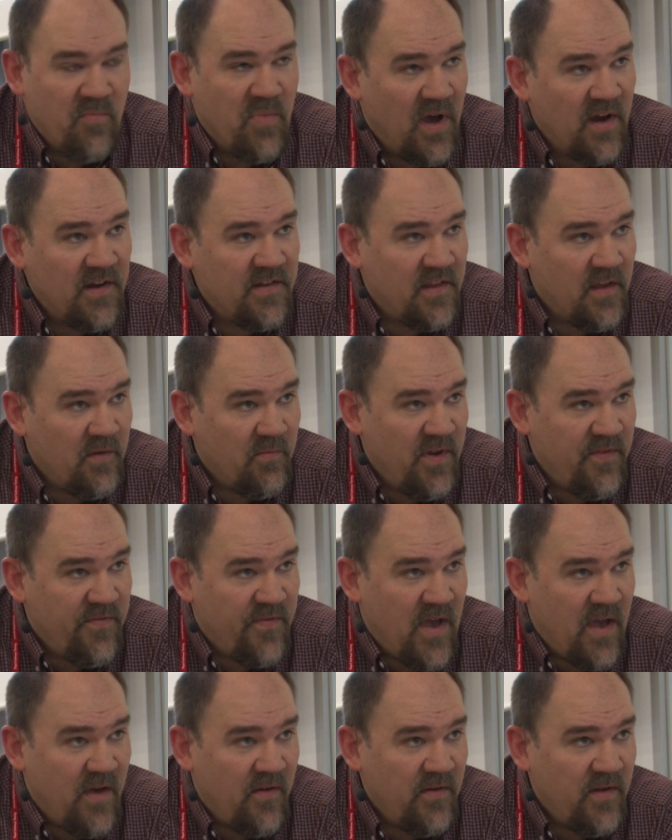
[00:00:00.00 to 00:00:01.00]
bugs that we
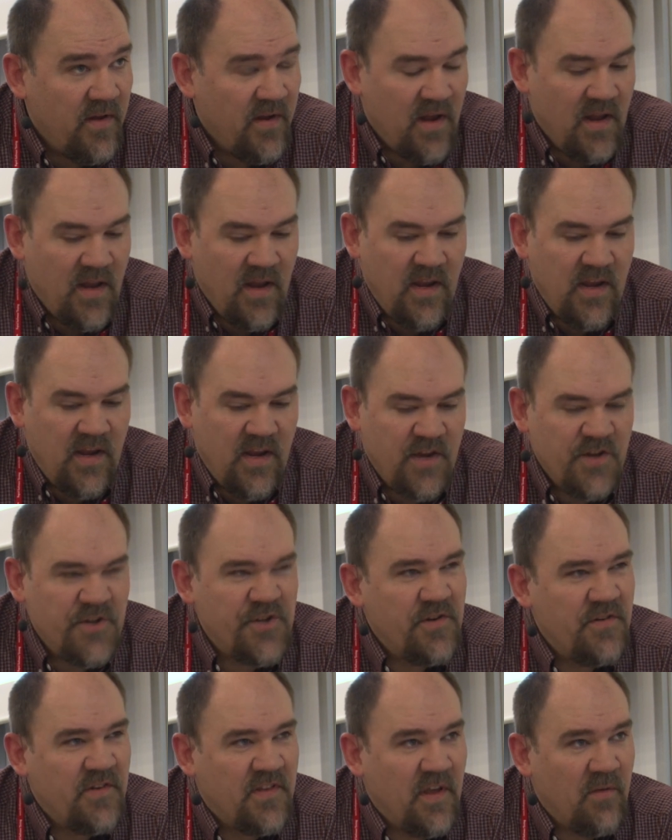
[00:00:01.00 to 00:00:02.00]
found, and any
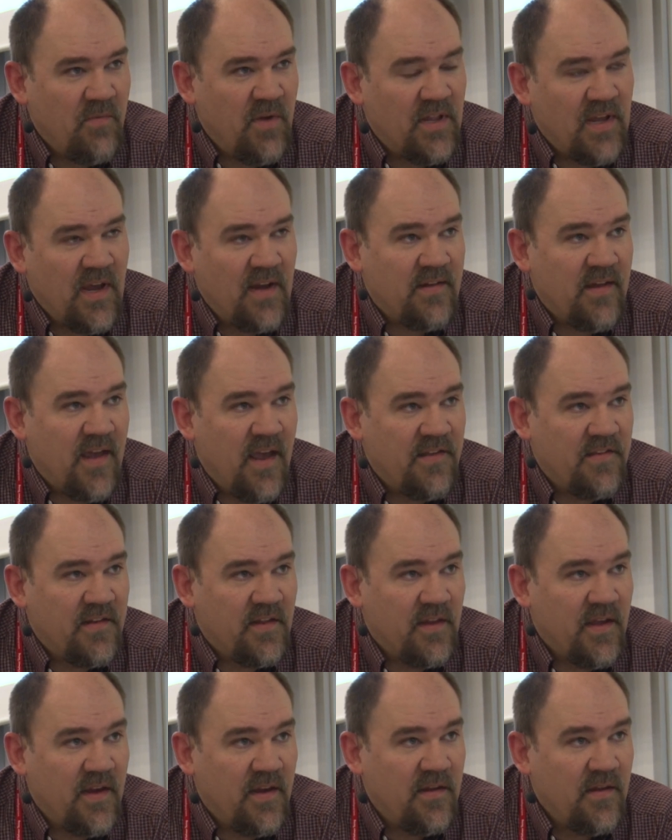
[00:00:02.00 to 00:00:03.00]
issues that we'd like to
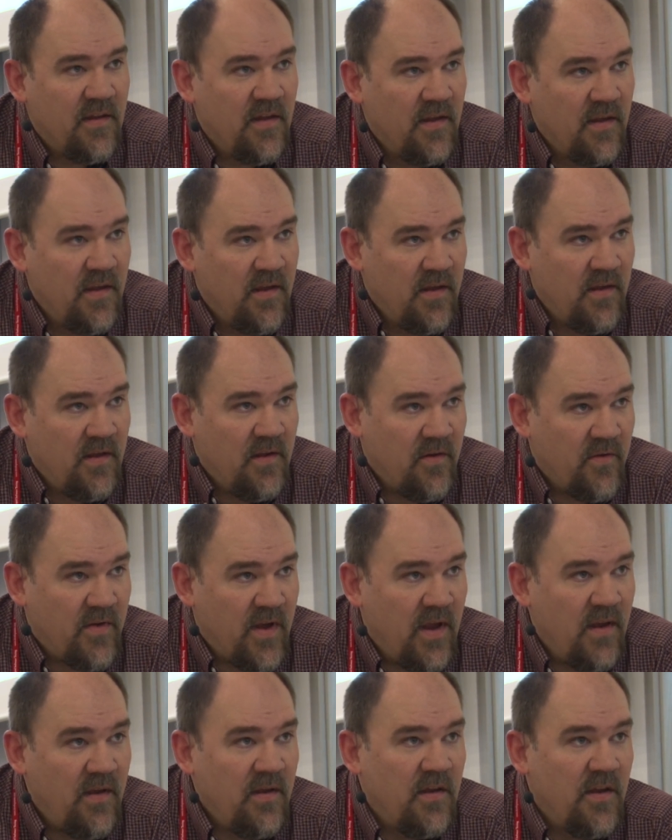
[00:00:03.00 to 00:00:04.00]
escalate.
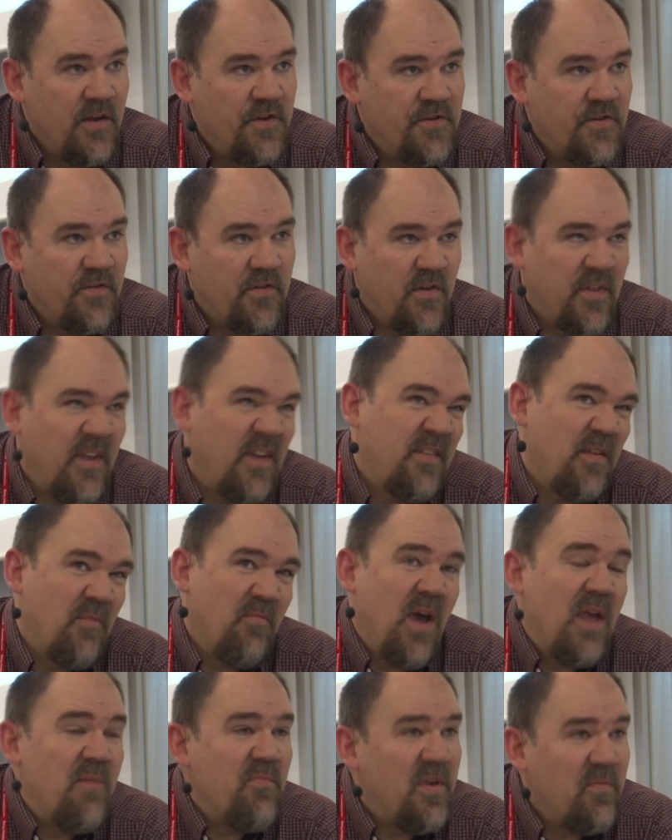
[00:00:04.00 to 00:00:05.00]
Okay? Issues are things that
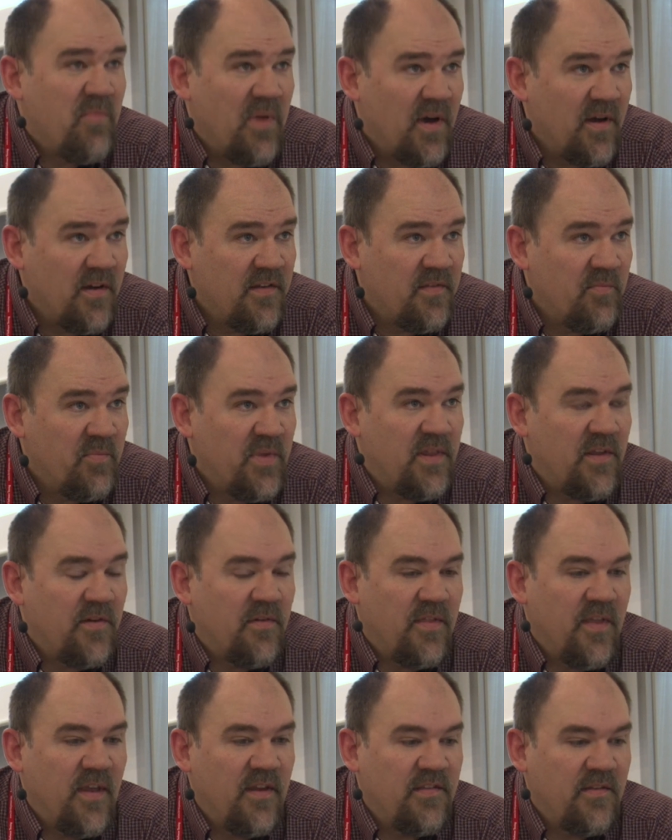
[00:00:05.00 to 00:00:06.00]
might be bugs, but they're
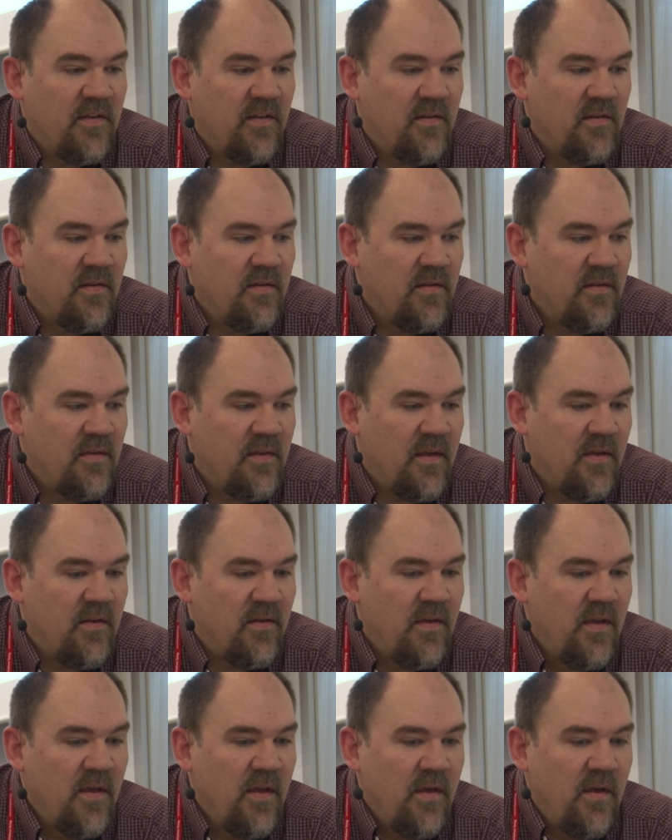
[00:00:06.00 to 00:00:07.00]
things that,
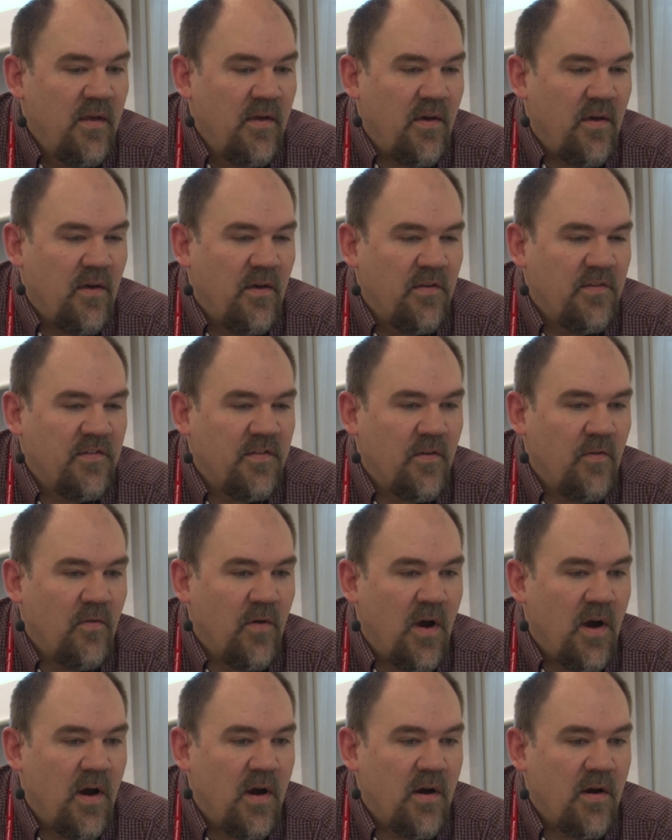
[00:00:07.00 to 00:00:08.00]

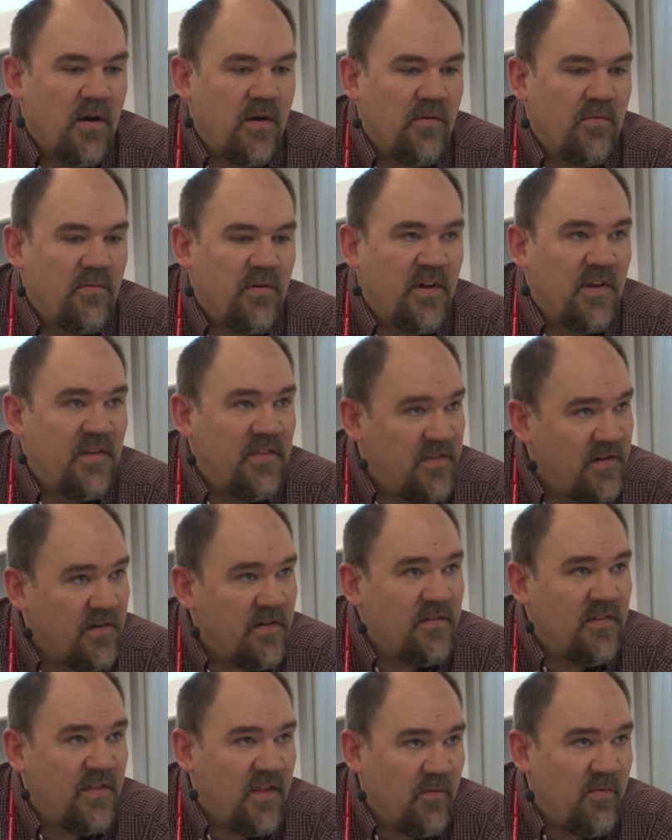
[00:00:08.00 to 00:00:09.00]
also are
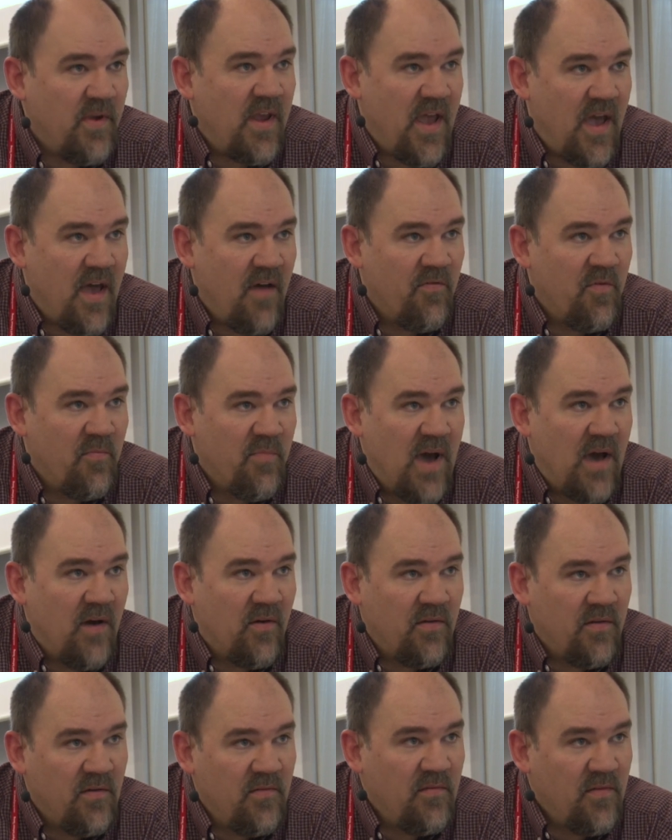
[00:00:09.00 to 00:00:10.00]
concerns that we have
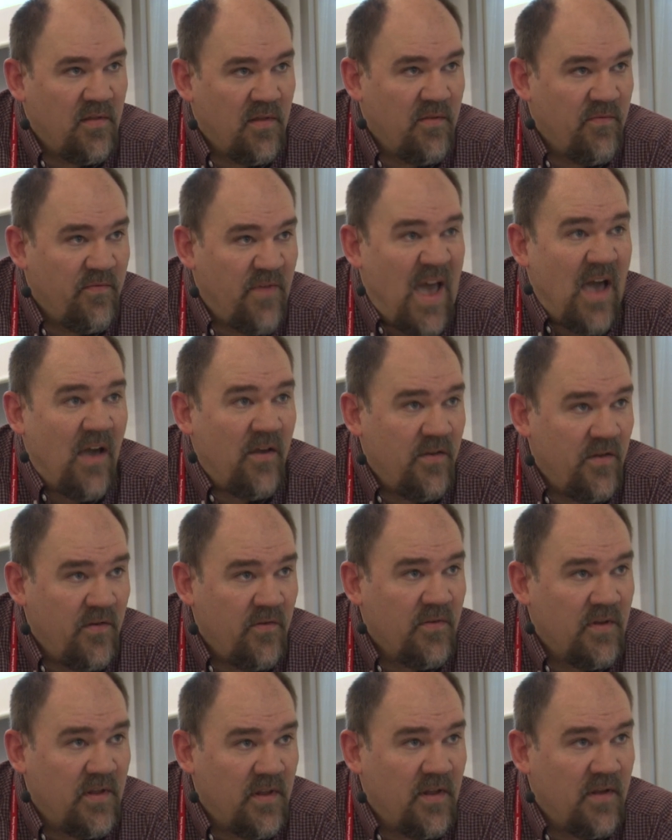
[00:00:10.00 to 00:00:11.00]
about the
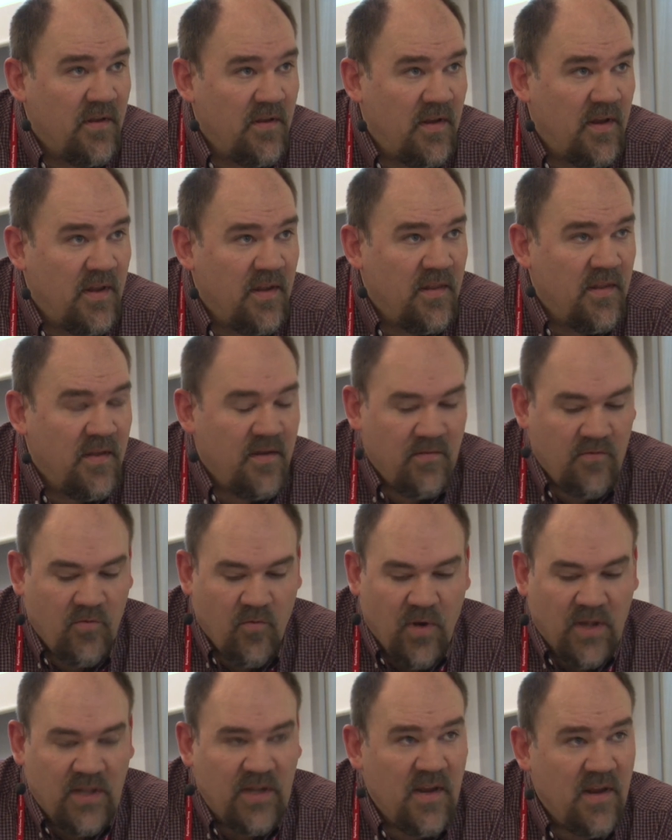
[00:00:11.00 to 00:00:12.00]
value and the
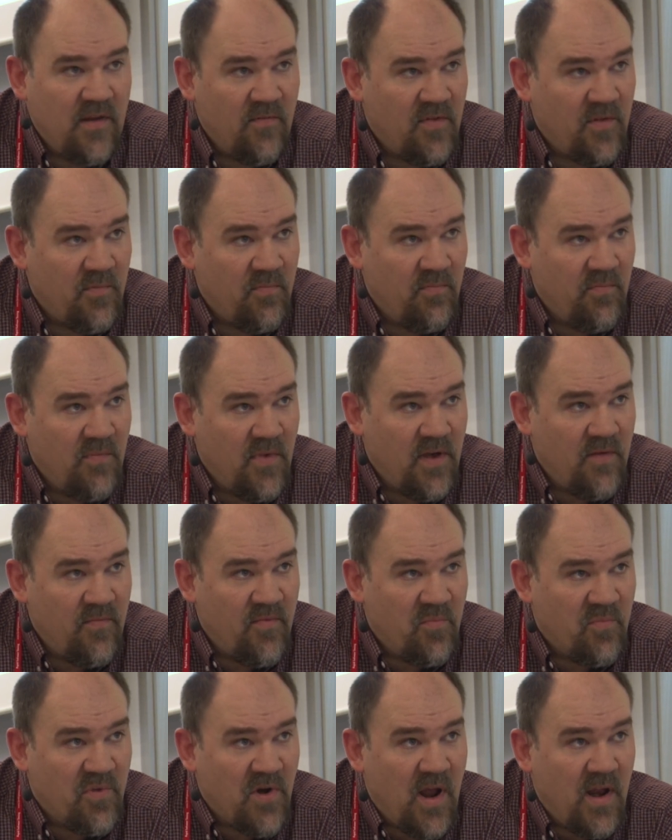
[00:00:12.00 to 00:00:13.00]
quality of the
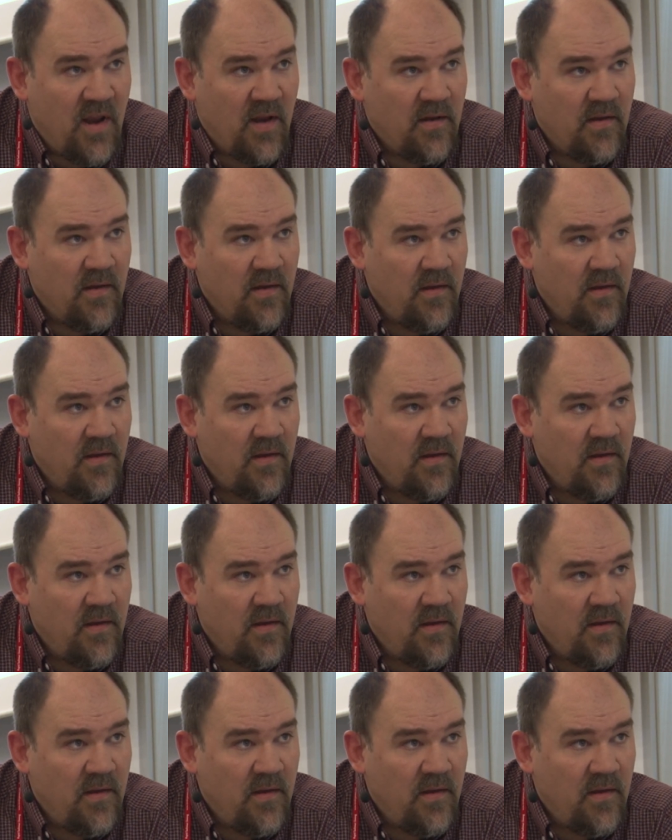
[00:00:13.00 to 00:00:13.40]
product.